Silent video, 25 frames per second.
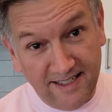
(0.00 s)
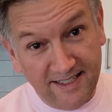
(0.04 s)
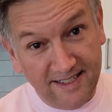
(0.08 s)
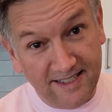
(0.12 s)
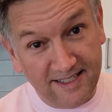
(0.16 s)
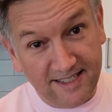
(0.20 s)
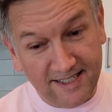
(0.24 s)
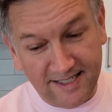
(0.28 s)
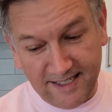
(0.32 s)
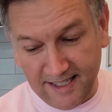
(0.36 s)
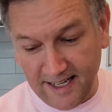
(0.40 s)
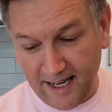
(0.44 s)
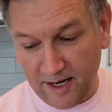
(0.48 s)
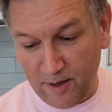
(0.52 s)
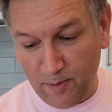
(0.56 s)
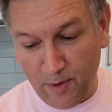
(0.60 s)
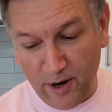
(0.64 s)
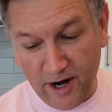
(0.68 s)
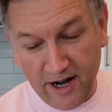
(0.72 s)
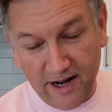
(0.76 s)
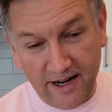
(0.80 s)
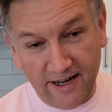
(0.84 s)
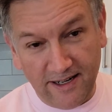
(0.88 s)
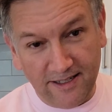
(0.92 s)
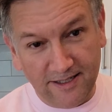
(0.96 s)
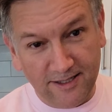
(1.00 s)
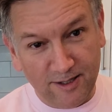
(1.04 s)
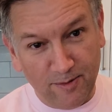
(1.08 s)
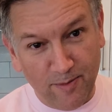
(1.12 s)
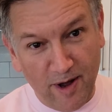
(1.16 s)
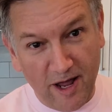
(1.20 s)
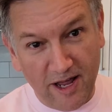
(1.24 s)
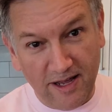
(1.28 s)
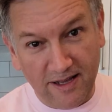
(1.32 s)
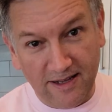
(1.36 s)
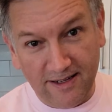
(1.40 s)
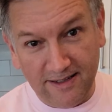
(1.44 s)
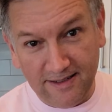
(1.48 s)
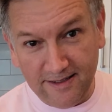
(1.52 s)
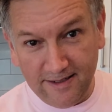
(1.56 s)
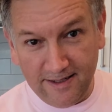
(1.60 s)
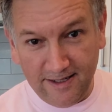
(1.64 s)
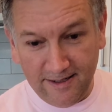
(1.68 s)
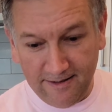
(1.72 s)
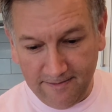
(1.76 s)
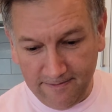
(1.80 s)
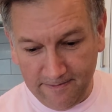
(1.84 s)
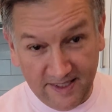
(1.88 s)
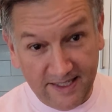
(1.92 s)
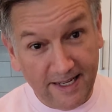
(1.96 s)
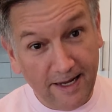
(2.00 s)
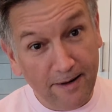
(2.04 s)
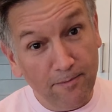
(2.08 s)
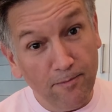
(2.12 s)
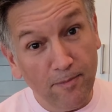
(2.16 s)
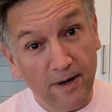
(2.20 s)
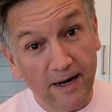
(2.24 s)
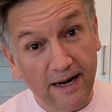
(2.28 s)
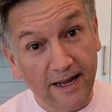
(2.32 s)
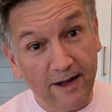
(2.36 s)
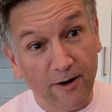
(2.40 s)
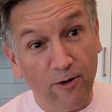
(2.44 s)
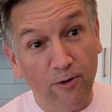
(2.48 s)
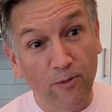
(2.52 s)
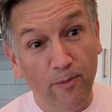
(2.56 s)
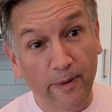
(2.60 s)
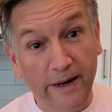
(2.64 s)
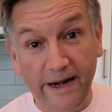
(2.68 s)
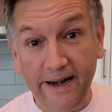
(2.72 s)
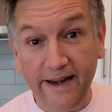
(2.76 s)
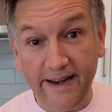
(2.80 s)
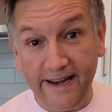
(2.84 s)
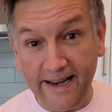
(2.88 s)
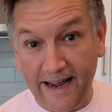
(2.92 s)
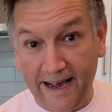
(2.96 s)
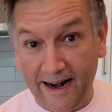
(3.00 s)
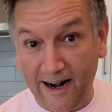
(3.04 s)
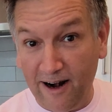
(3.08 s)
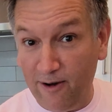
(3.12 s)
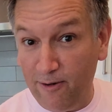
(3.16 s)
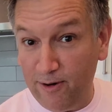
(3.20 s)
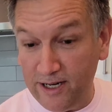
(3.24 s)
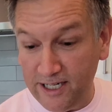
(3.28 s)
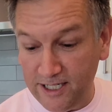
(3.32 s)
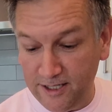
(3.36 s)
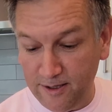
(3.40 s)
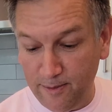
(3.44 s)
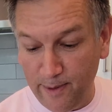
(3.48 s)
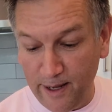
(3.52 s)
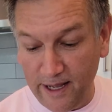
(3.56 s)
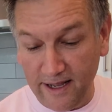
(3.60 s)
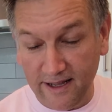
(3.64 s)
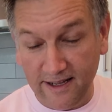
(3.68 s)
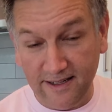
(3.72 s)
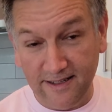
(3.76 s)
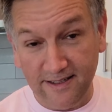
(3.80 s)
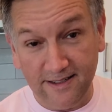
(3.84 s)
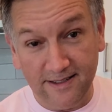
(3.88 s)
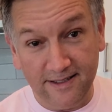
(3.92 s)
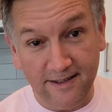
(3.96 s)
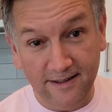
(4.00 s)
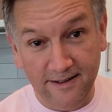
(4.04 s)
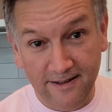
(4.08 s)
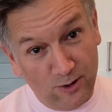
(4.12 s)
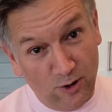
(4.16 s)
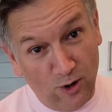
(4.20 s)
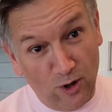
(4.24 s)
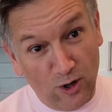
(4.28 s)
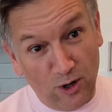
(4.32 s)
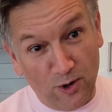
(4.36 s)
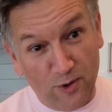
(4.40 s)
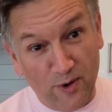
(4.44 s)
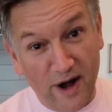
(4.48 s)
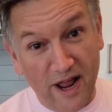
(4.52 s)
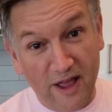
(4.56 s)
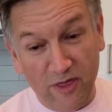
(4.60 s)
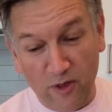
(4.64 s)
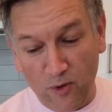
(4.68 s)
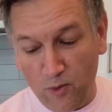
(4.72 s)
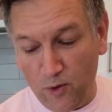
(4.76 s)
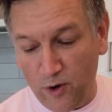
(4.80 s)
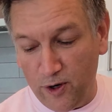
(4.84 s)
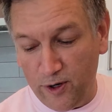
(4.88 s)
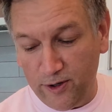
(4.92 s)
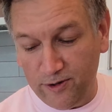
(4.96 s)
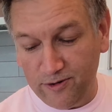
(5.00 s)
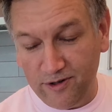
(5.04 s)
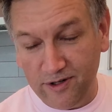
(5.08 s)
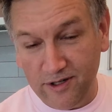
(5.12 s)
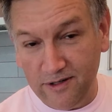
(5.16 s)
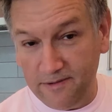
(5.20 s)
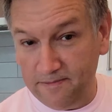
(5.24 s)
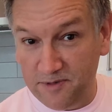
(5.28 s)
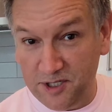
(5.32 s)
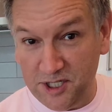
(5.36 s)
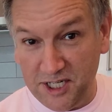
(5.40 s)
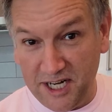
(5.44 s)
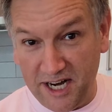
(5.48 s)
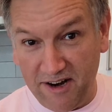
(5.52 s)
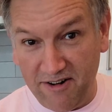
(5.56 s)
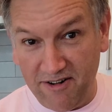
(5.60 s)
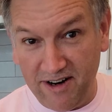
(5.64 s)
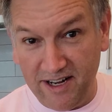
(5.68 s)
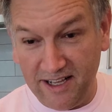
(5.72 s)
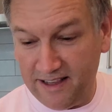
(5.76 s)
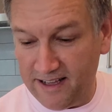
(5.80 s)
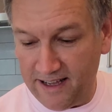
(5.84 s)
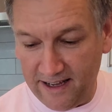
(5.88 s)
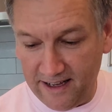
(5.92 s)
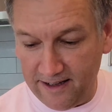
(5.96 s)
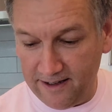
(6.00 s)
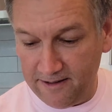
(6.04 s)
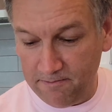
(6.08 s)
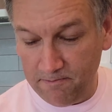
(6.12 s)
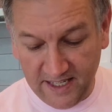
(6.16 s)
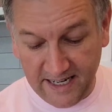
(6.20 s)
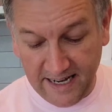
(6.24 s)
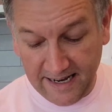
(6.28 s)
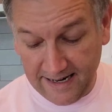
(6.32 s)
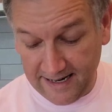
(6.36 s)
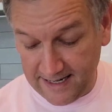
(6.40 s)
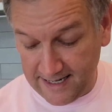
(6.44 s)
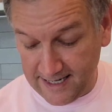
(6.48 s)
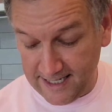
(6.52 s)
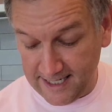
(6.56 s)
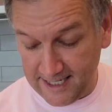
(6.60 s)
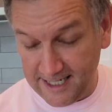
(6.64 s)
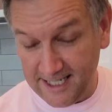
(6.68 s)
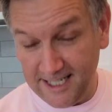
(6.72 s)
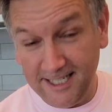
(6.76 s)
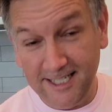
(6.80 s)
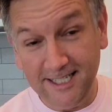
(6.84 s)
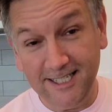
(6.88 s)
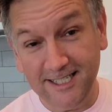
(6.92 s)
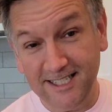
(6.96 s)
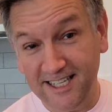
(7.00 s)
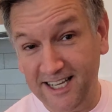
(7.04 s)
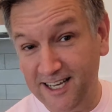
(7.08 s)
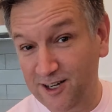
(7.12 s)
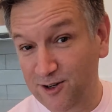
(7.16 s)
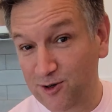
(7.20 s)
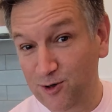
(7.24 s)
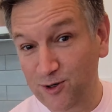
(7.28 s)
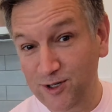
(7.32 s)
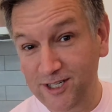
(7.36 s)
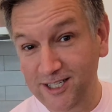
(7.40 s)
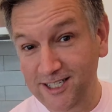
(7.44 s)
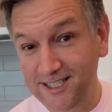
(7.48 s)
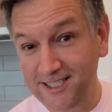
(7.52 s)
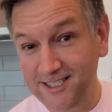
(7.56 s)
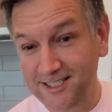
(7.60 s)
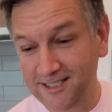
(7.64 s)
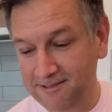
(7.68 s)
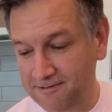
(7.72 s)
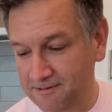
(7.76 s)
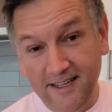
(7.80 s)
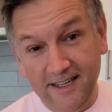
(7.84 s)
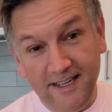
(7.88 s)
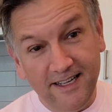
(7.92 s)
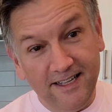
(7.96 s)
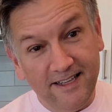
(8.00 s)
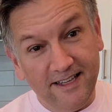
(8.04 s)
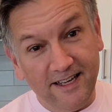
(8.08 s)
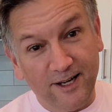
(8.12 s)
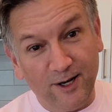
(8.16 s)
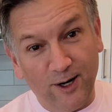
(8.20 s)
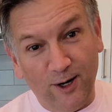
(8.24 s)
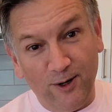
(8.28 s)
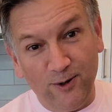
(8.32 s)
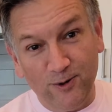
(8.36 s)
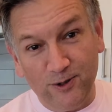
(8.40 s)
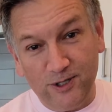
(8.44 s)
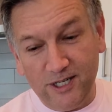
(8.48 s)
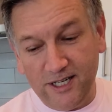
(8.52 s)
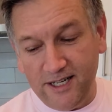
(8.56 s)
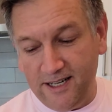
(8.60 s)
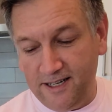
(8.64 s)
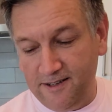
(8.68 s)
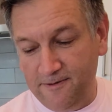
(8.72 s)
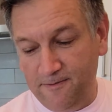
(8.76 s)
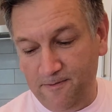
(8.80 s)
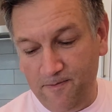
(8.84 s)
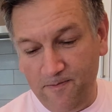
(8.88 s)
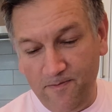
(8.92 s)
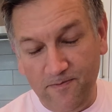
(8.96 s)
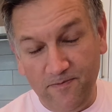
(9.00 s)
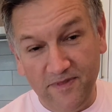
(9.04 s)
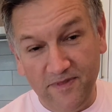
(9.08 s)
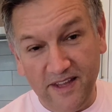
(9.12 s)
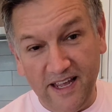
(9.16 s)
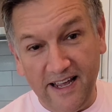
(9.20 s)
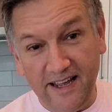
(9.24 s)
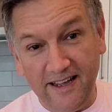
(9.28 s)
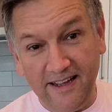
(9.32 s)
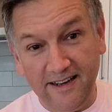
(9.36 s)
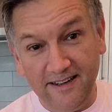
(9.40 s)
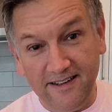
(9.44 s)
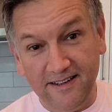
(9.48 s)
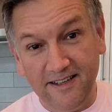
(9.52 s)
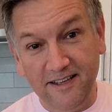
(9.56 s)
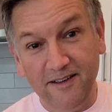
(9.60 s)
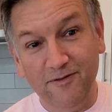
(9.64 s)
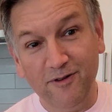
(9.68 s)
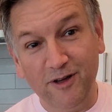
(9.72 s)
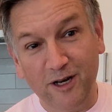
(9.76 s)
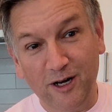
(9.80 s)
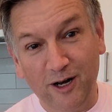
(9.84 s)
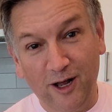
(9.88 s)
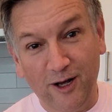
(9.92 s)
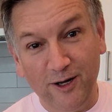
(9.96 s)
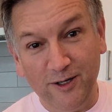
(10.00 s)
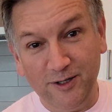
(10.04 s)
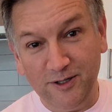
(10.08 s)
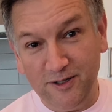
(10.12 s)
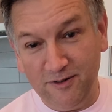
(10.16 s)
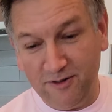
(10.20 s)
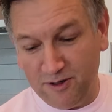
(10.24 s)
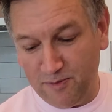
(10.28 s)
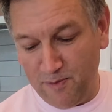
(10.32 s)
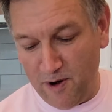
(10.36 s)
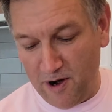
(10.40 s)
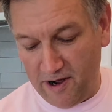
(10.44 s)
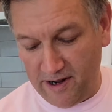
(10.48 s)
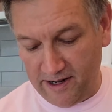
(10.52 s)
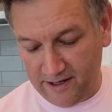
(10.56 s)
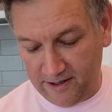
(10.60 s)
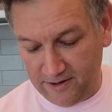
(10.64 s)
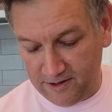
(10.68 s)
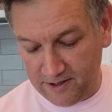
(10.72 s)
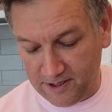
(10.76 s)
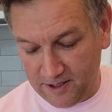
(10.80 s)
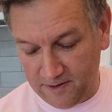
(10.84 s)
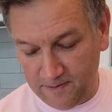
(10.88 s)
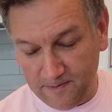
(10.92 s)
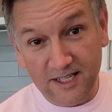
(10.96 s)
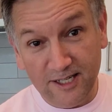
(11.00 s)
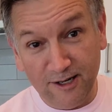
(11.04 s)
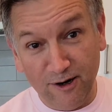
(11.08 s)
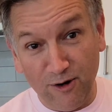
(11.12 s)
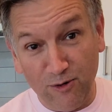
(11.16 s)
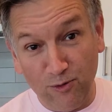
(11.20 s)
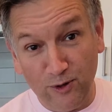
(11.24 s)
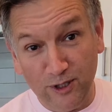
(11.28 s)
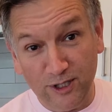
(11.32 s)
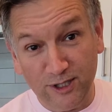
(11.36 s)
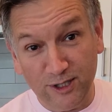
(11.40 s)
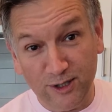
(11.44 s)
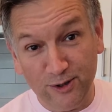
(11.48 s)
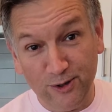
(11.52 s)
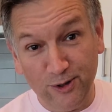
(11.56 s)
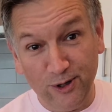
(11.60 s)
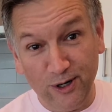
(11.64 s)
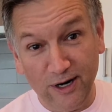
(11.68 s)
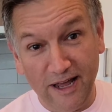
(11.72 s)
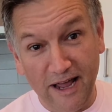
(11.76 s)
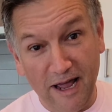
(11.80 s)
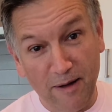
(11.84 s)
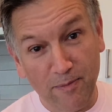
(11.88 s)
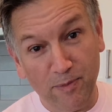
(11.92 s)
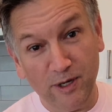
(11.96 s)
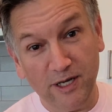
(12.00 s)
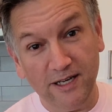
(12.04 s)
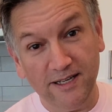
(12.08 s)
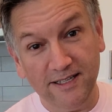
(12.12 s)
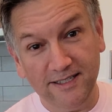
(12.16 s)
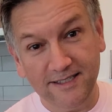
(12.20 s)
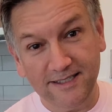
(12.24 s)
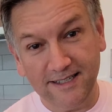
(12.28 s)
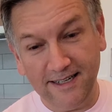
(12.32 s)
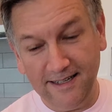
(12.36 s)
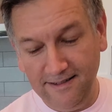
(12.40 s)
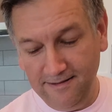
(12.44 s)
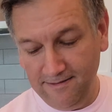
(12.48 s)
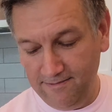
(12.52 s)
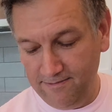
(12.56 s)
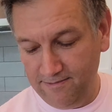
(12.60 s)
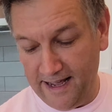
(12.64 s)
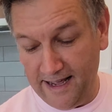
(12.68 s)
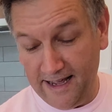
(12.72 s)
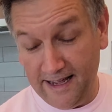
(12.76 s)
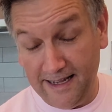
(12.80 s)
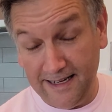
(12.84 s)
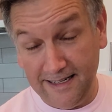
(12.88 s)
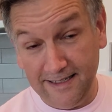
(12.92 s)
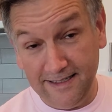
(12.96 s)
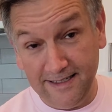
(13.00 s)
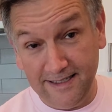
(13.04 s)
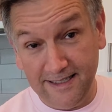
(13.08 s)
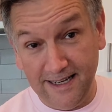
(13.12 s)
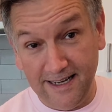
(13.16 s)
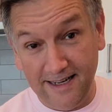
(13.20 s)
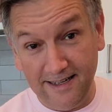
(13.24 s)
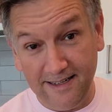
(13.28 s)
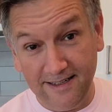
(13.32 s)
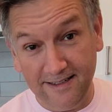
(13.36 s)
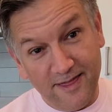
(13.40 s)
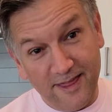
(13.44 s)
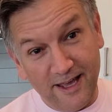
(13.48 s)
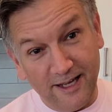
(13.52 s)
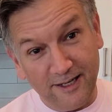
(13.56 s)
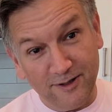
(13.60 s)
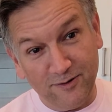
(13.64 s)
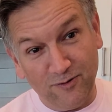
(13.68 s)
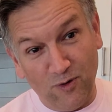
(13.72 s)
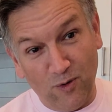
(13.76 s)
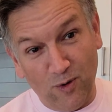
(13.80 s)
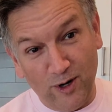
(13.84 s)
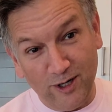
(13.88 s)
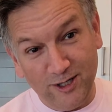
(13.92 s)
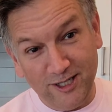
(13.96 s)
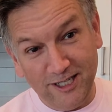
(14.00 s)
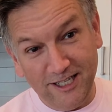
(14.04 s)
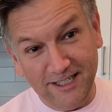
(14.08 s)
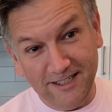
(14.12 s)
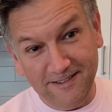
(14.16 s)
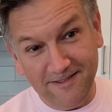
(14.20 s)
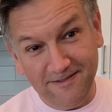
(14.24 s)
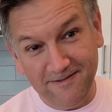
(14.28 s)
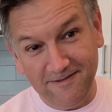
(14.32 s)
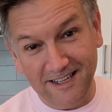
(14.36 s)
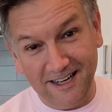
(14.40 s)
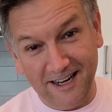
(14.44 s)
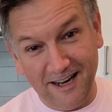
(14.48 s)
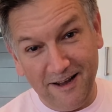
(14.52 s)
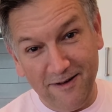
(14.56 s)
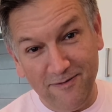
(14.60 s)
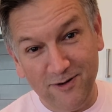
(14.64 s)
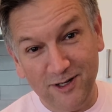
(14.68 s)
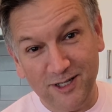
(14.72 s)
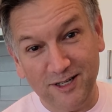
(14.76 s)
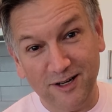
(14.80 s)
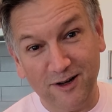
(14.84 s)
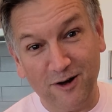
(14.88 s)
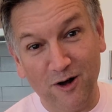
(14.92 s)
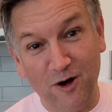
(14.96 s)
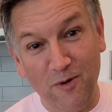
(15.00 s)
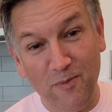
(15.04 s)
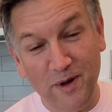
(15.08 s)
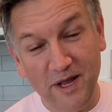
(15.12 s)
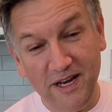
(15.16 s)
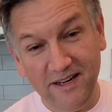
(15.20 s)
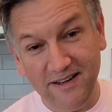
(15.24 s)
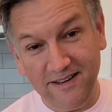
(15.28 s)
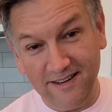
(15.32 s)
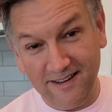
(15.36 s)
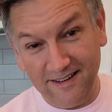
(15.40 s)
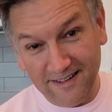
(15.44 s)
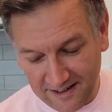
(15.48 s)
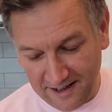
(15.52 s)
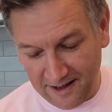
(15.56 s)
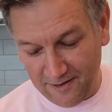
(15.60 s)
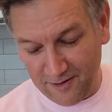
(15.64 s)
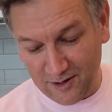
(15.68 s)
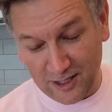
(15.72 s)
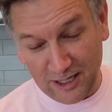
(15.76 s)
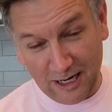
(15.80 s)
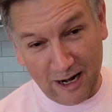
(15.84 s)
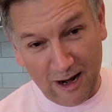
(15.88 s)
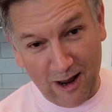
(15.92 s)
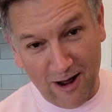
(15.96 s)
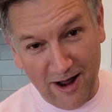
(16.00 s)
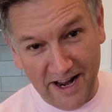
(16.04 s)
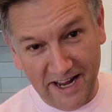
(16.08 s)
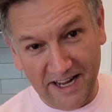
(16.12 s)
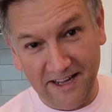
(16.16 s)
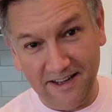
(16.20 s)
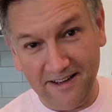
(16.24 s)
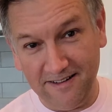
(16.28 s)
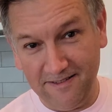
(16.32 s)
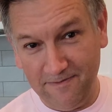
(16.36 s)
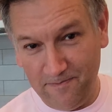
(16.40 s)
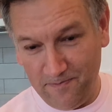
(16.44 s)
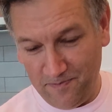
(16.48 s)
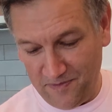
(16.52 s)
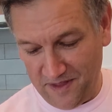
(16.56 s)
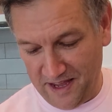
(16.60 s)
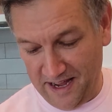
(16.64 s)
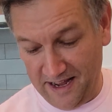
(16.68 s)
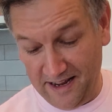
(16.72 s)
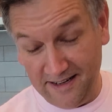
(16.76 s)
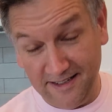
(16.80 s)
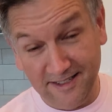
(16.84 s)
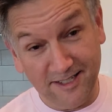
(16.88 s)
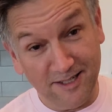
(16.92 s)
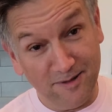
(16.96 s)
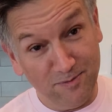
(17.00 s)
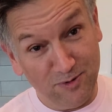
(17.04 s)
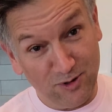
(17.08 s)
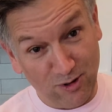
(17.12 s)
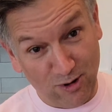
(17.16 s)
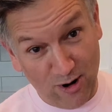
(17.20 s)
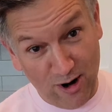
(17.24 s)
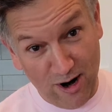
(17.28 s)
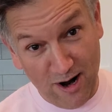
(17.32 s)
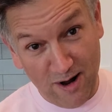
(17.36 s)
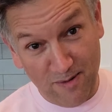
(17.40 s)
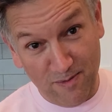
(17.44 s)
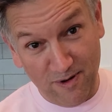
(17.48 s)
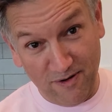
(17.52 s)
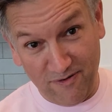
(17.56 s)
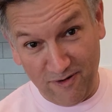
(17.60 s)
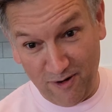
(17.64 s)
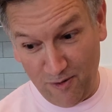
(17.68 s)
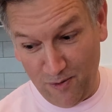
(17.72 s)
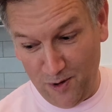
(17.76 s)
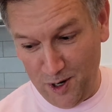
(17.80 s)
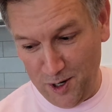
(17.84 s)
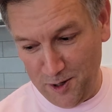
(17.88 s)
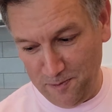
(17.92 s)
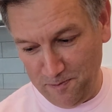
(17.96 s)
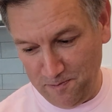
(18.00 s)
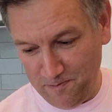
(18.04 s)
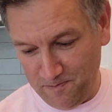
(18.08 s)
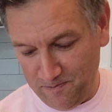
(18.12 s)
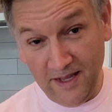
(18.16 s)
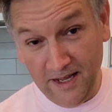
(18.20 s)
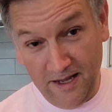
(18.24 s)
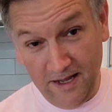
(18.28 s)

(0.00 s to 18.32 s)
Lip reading: he's celebrating Jamaicans, them little but taloa Jamaicans all around the world, sharing their delicacies, their goodies, their culture, and giving loads of smiles. So I wish you all a happy Easter, and thanks for watching. Leave us a comment, give us a like, and subscribe if you want.